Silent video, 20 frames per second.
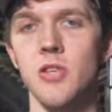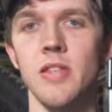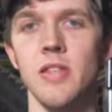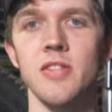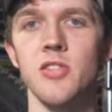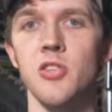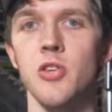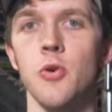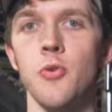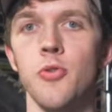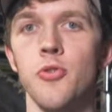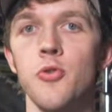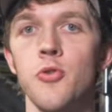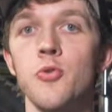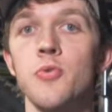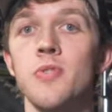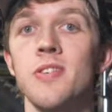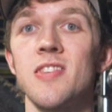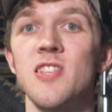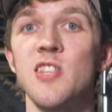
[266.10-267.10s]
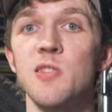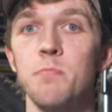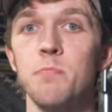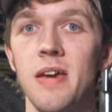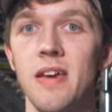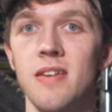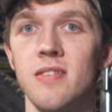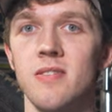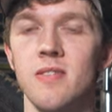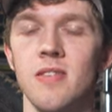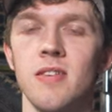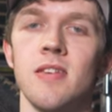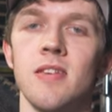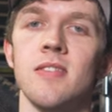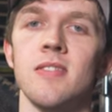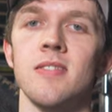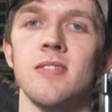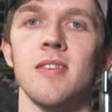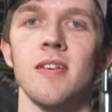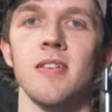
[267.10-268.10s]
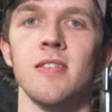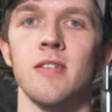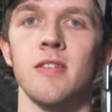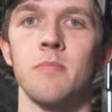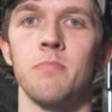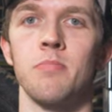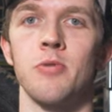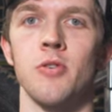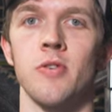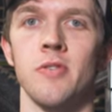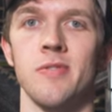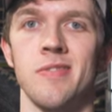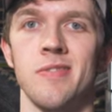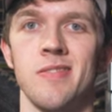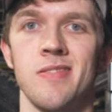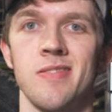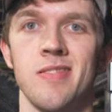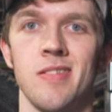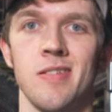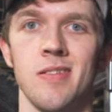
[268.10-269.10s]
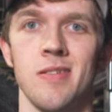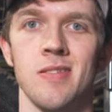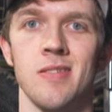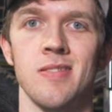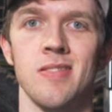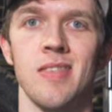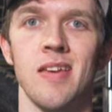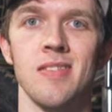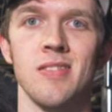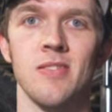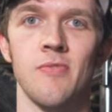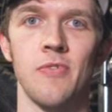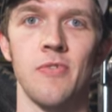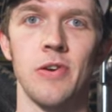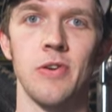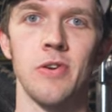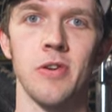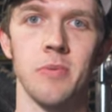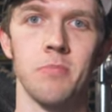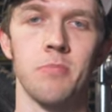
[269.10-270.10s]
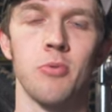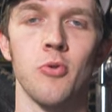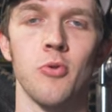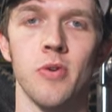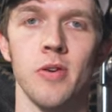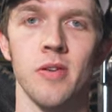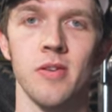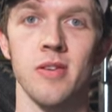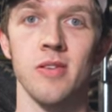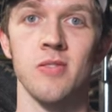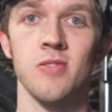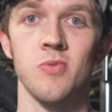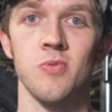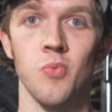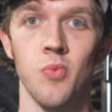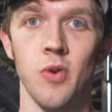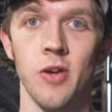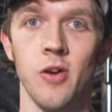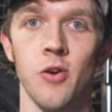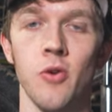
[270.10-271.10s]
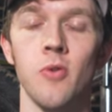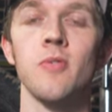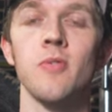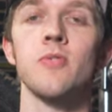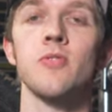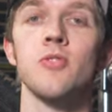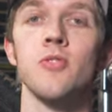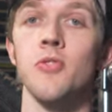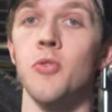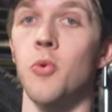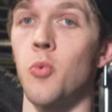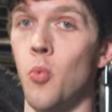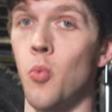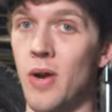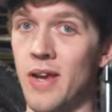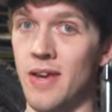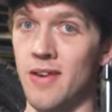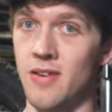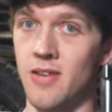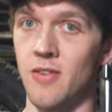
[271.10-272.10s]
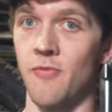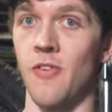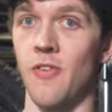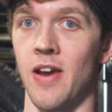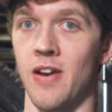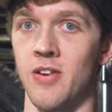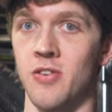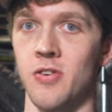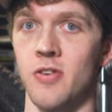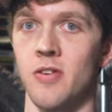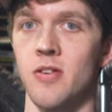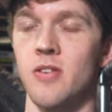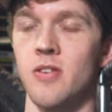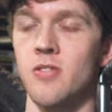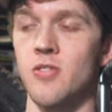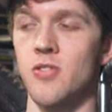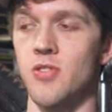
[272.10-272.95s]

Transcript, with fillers: So let's go through the specs that he decided to put on this thing because that's very important as well to the weight factor.